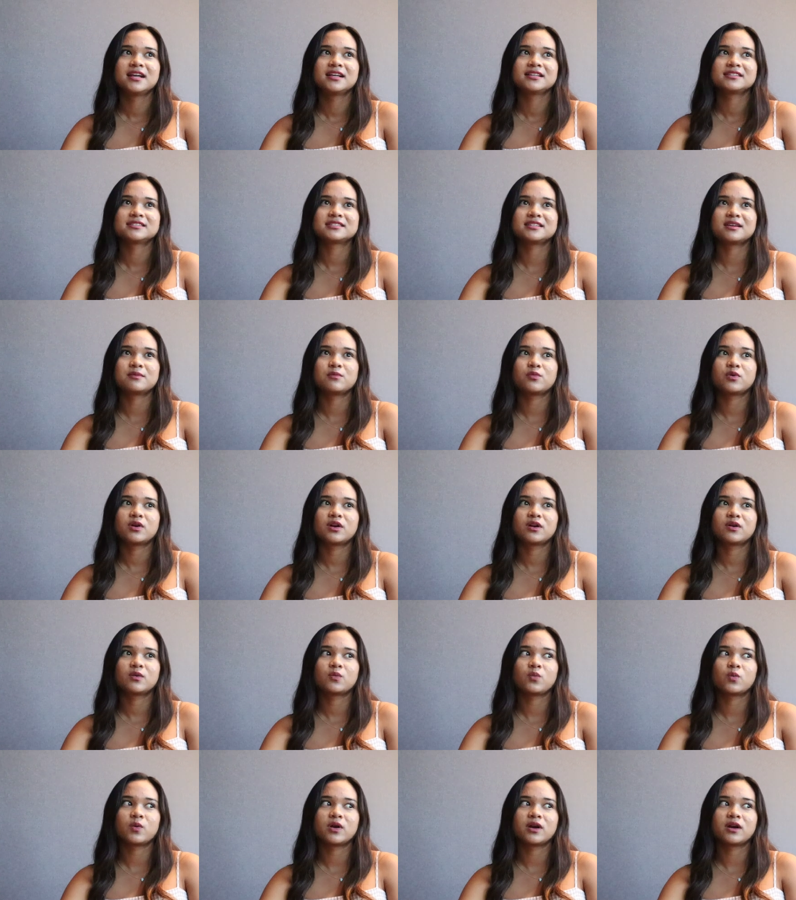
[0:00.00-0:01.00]
somewhere
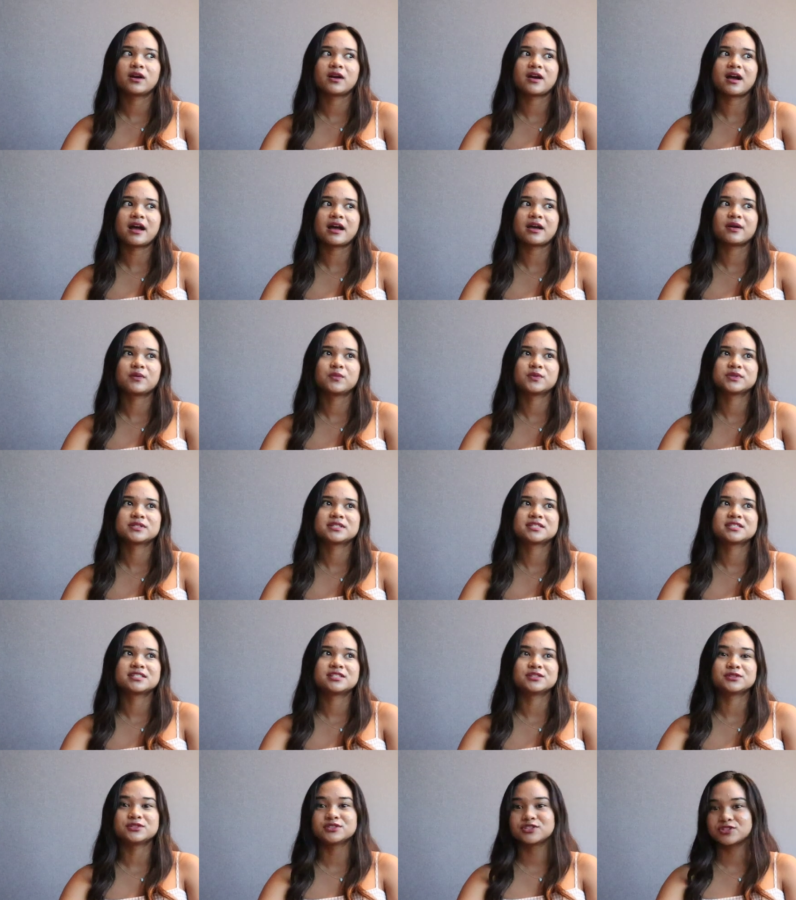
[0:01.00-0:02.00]
where I was
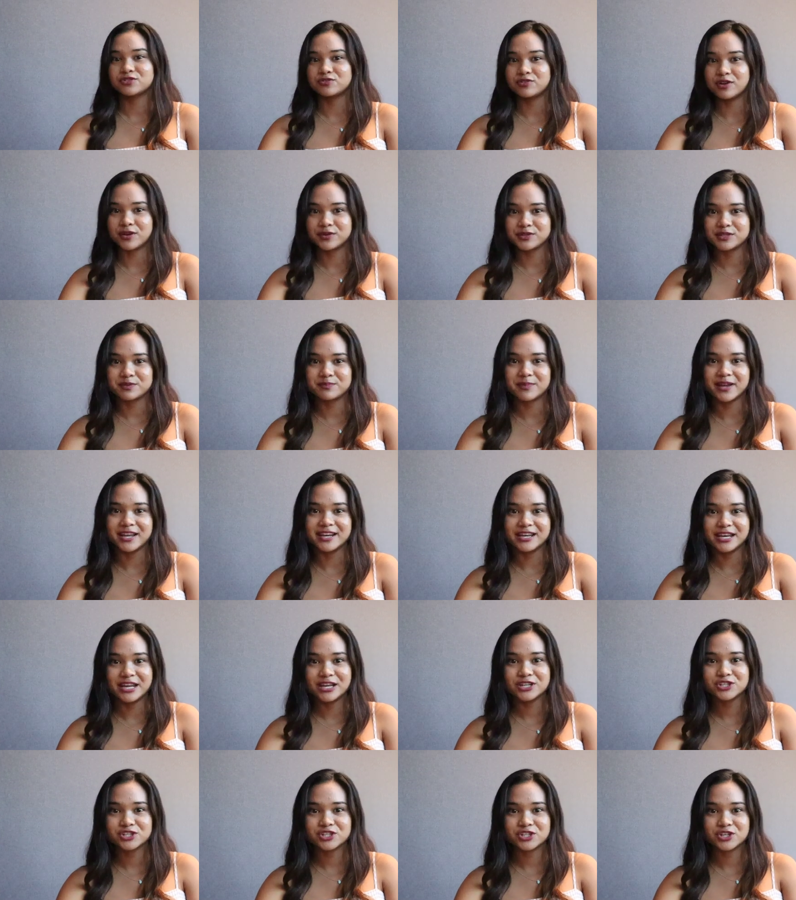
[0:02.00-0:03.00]
still surrounded by
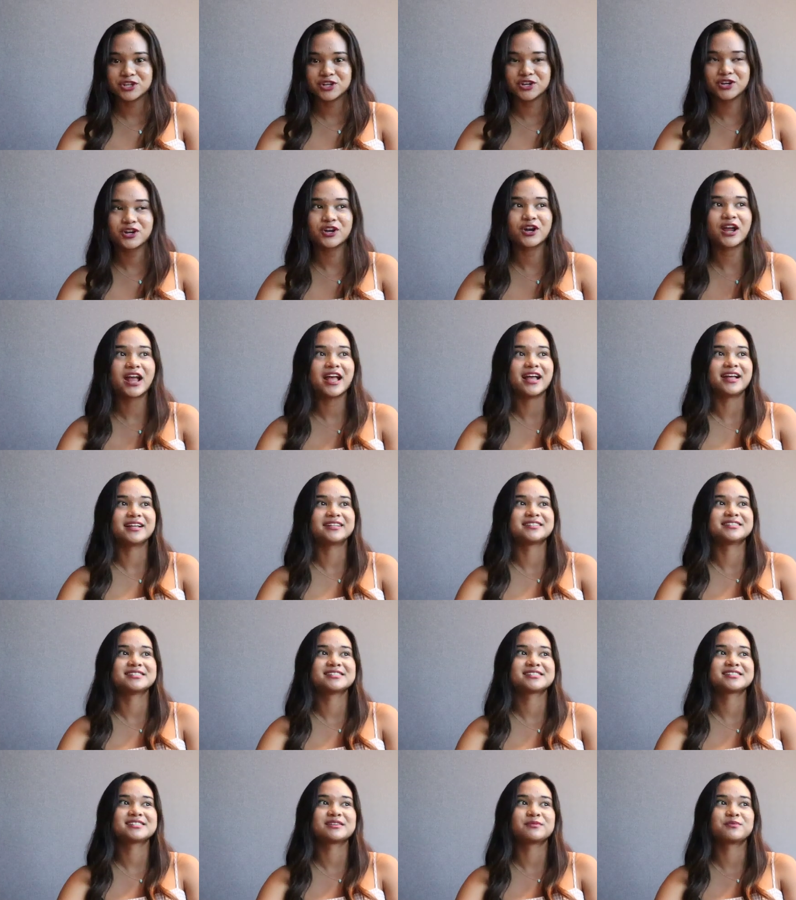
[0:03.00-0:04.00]
nature
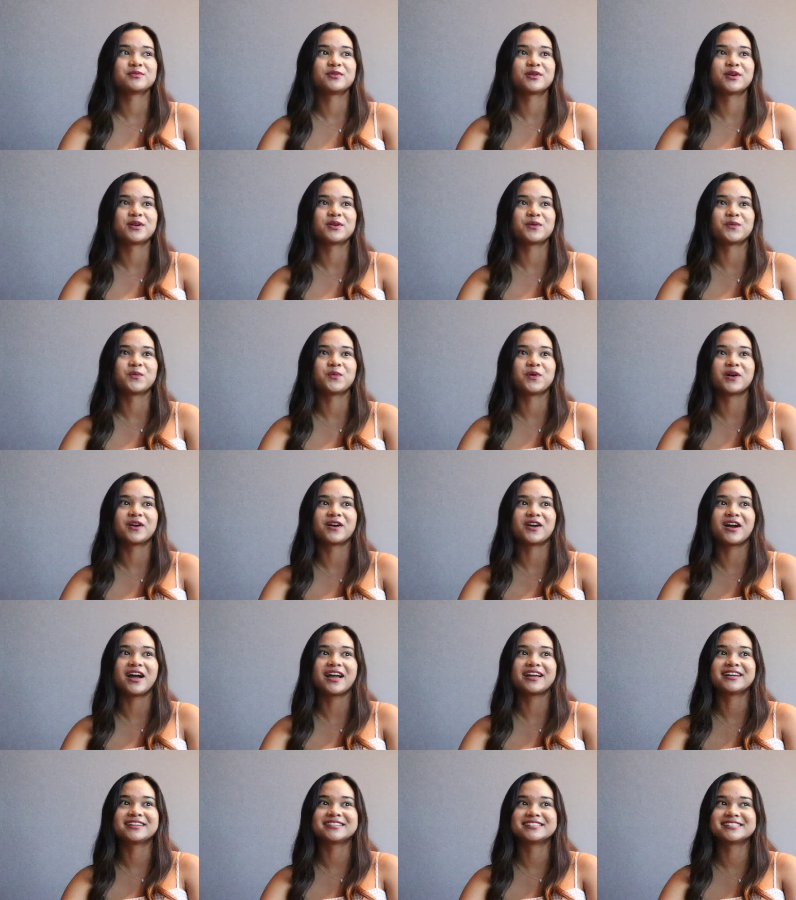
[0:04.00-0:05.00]
and somewhere where
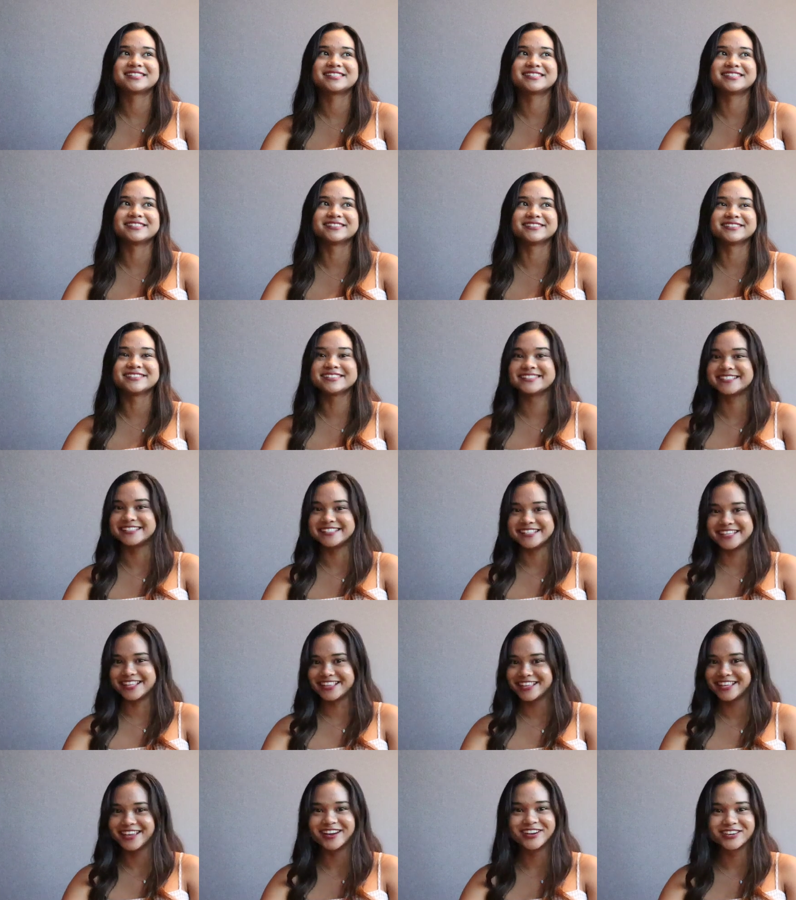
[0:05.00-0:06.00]
I could still see
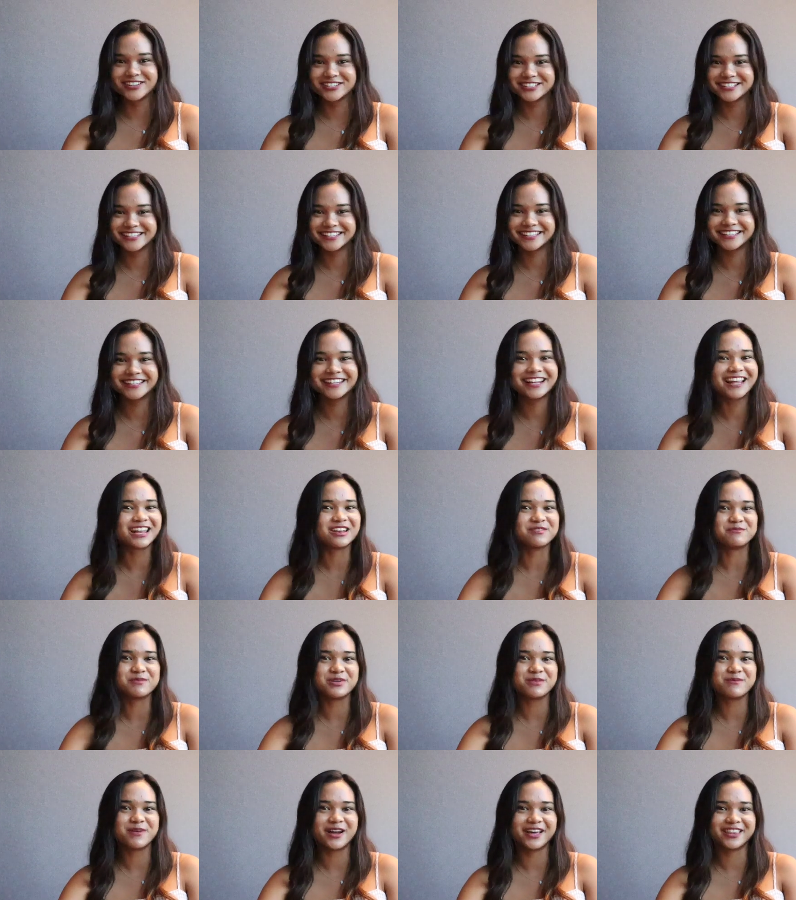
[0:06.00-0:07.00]
the ocean and
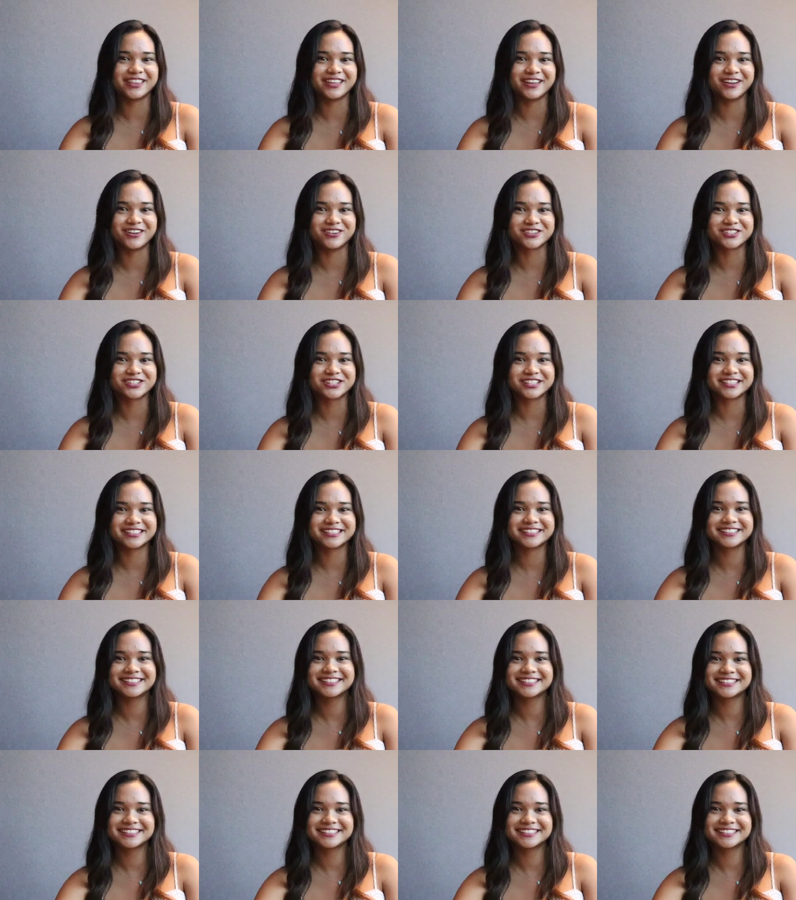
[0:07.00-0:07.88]
be by the ocean.